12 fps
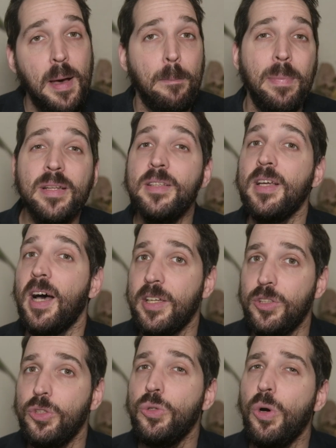But I
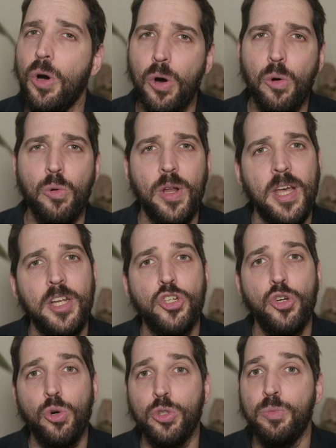do own a
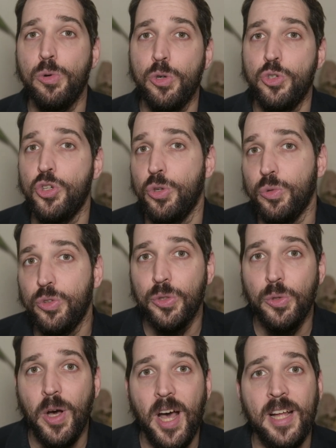Short Mojo
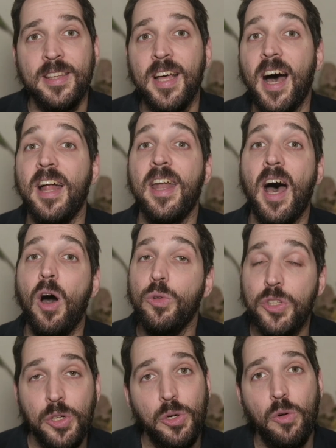2 and an
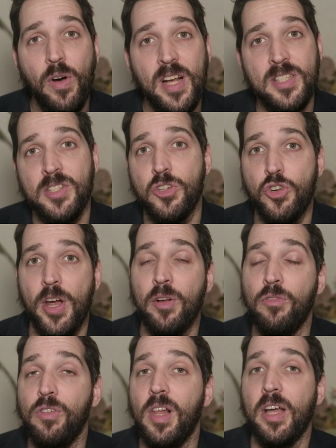Audioquest
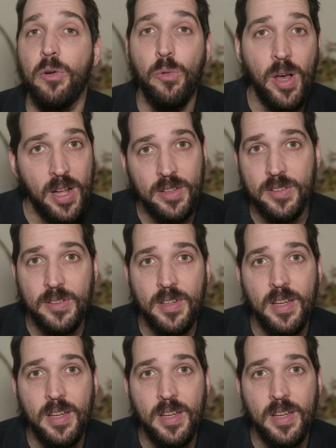Dragonfly Red.